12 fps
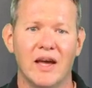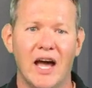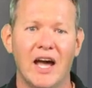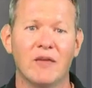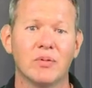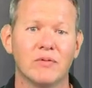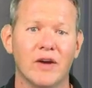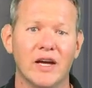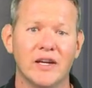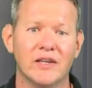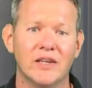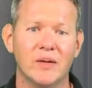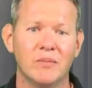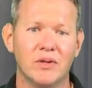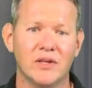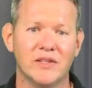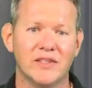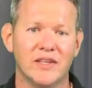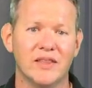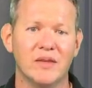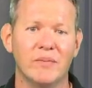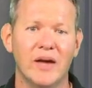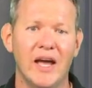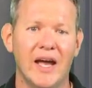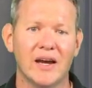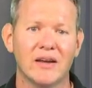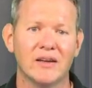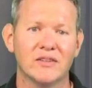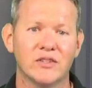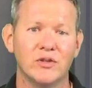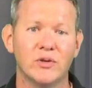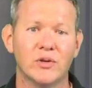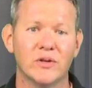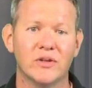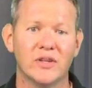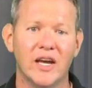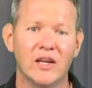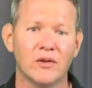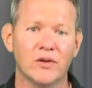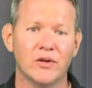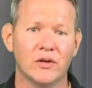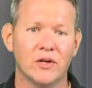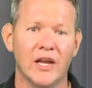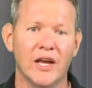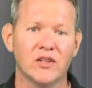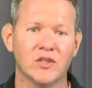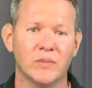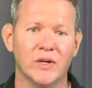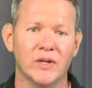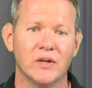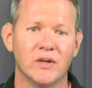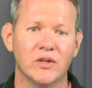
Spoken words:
I've provided templates in the back so you can tailor your announcement